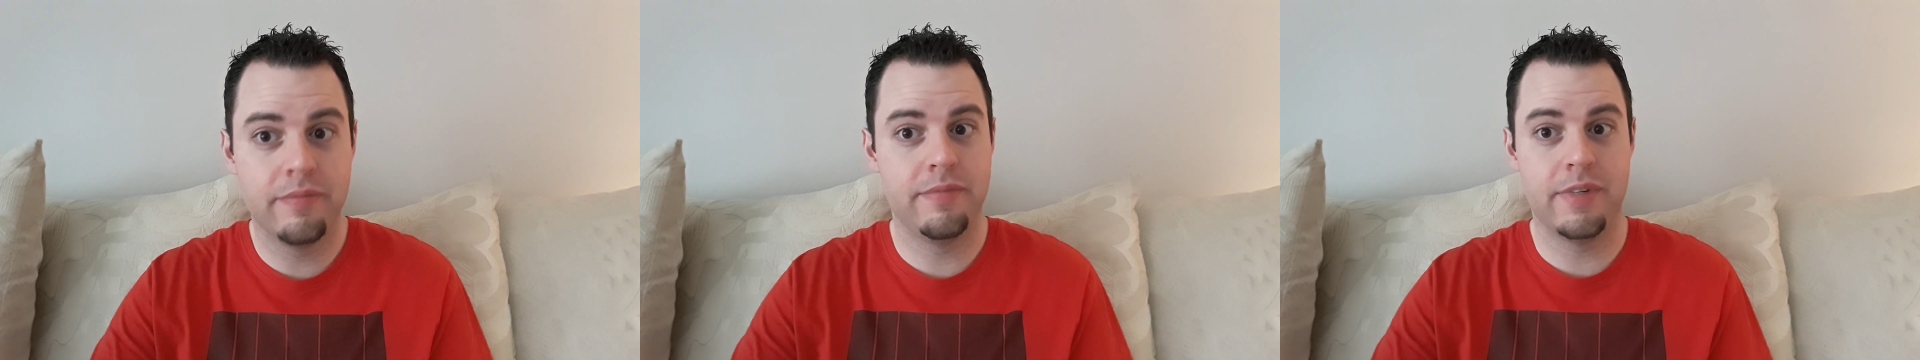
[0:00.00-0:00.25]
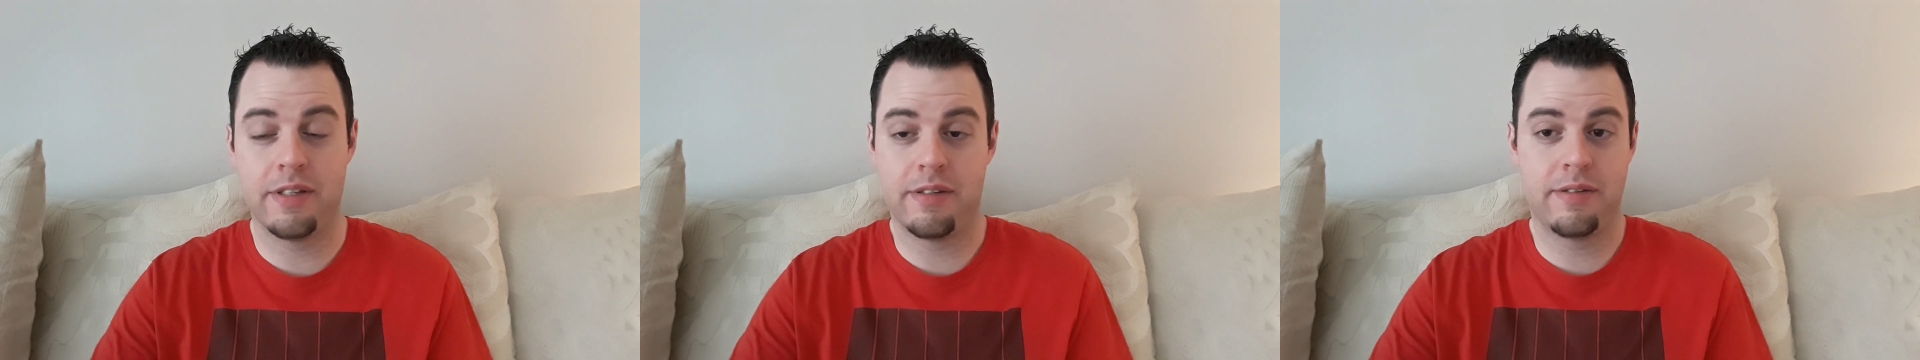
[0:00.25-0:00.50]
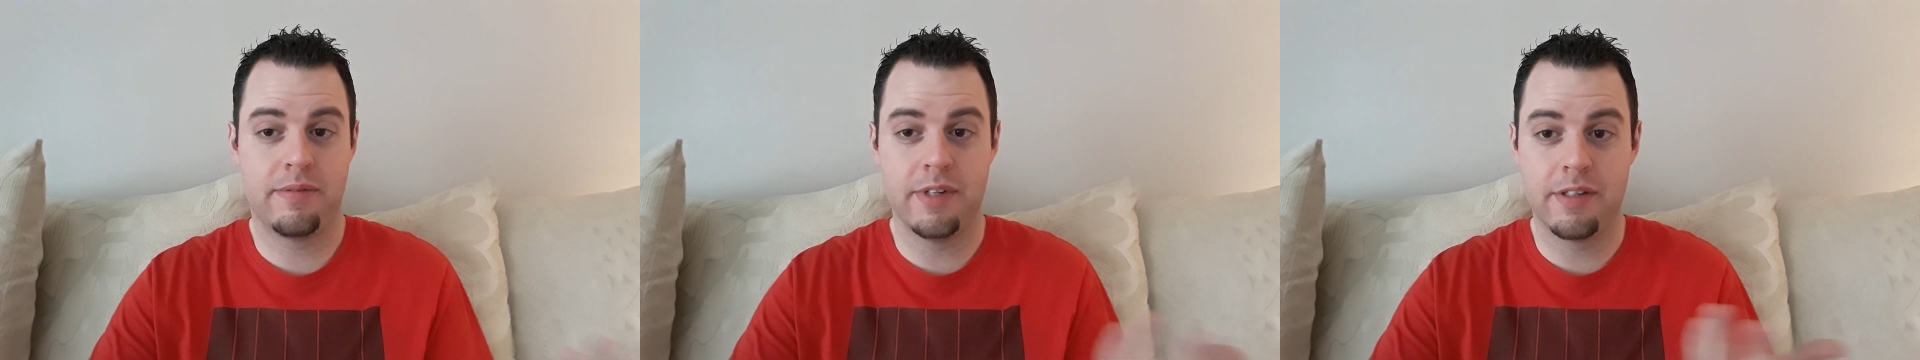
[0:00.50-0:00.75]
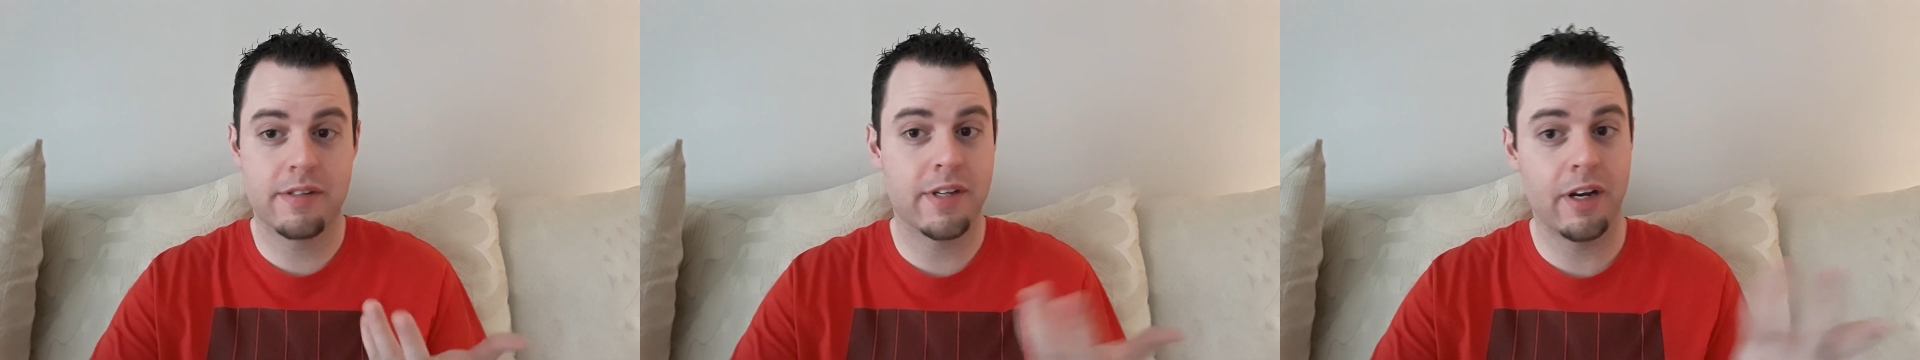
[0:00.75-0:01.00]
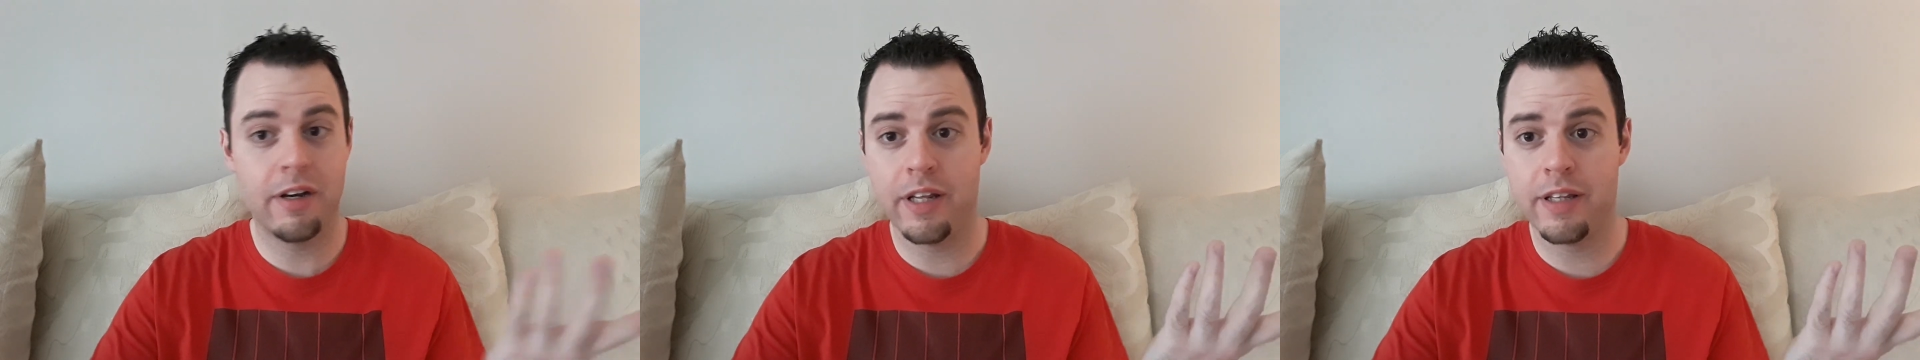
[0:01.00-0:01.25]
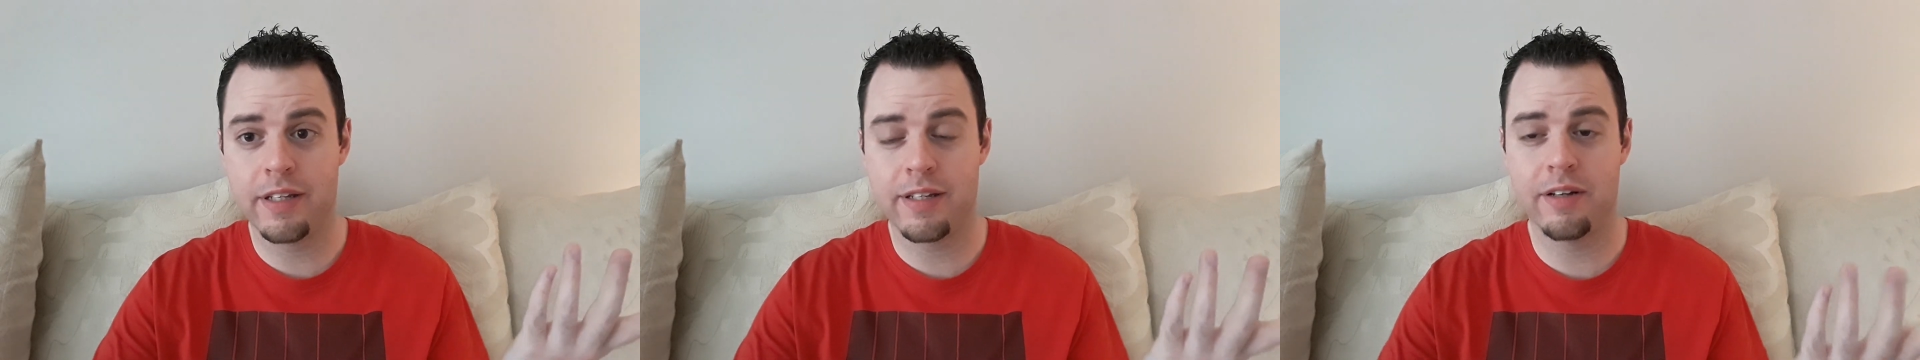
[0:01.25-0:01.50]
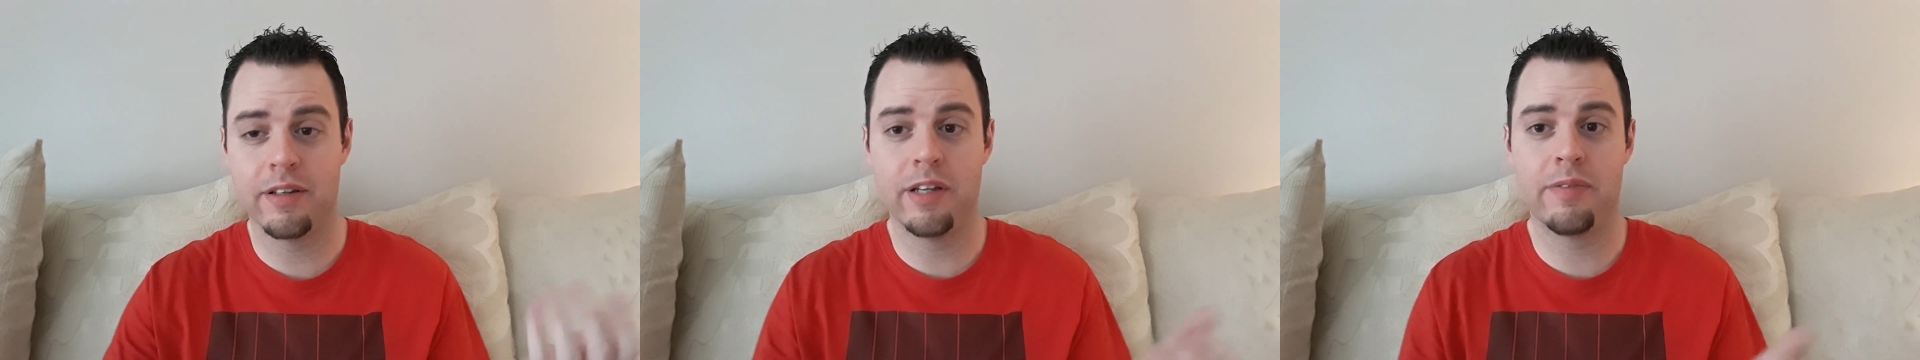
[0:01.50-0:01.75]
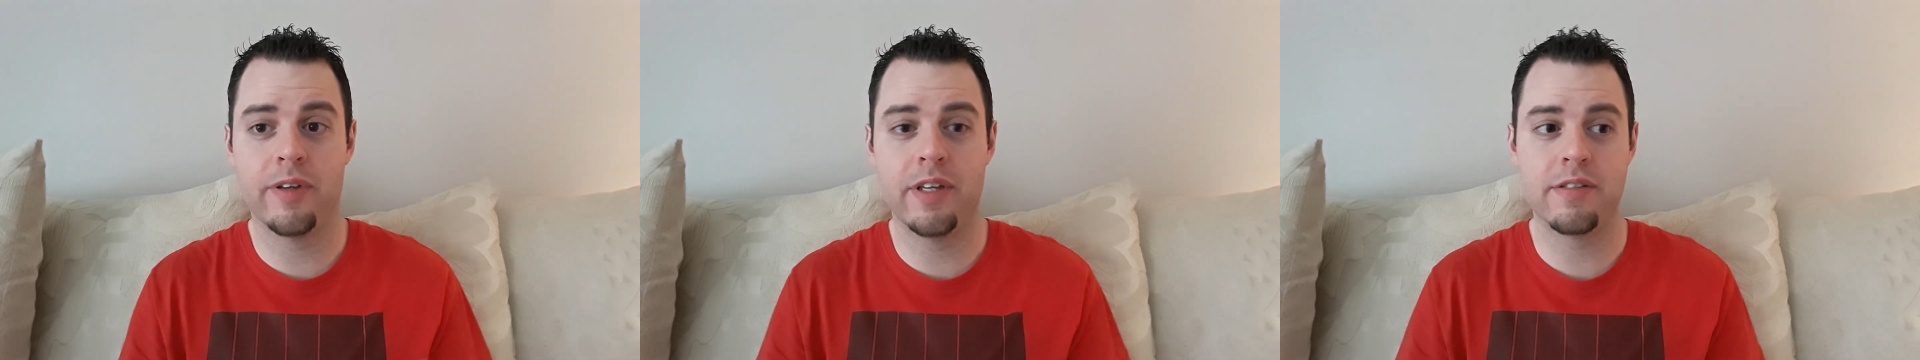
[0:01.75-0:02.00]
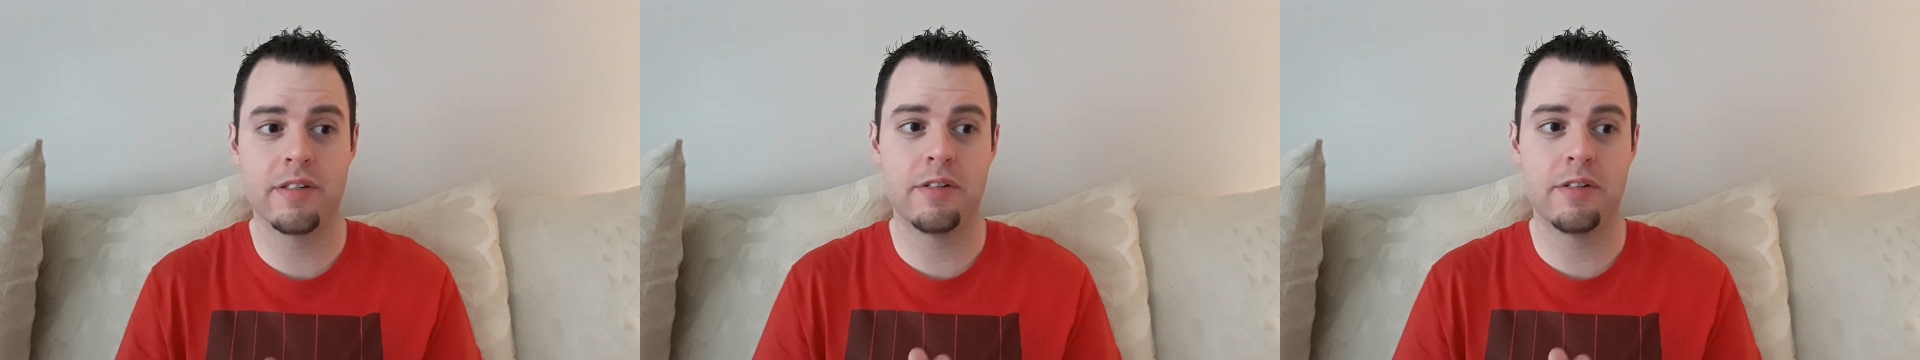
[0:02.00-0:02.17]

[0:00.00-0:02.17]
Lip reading: It's scary. That's how life is.